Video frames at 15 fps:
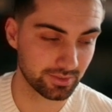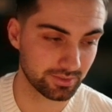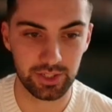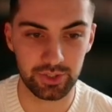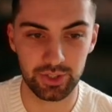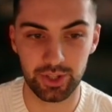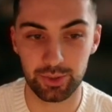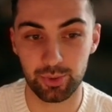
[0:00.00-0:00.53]

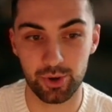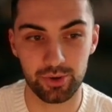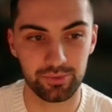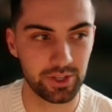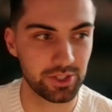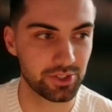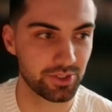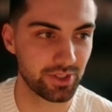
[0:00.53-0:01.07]
Here's another pro
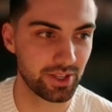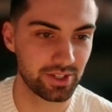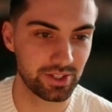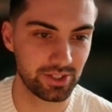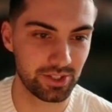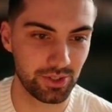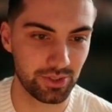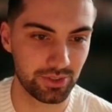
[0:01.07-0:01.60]
feature that you
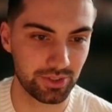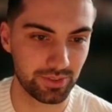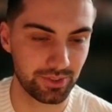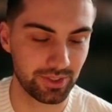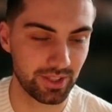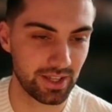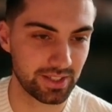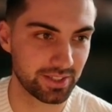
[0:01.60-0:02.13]
can use if
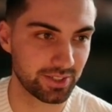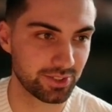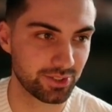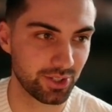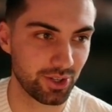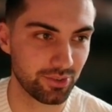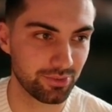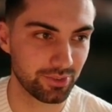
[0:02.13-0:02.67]
you like this
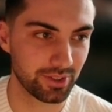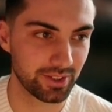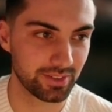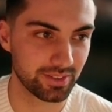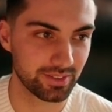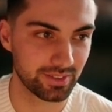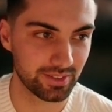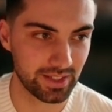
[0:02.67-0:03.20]

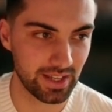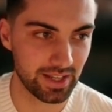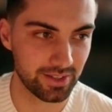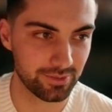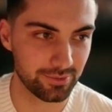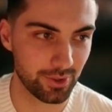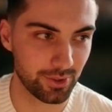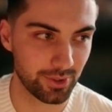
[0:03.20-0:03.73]
dolphin. Click
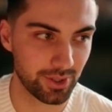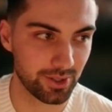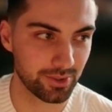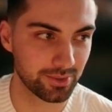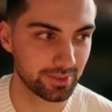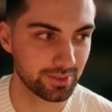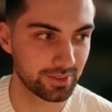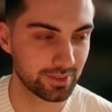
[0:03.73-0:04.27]
Edit Photo,
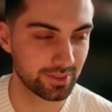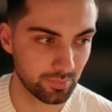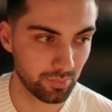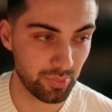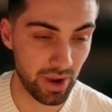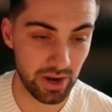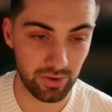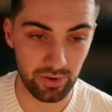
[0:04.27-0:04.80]

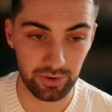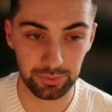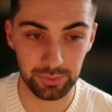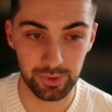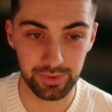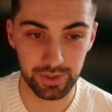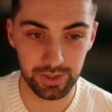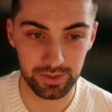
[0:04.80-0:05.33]
Background
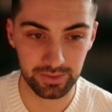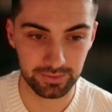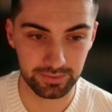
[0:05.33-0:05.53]
Remover.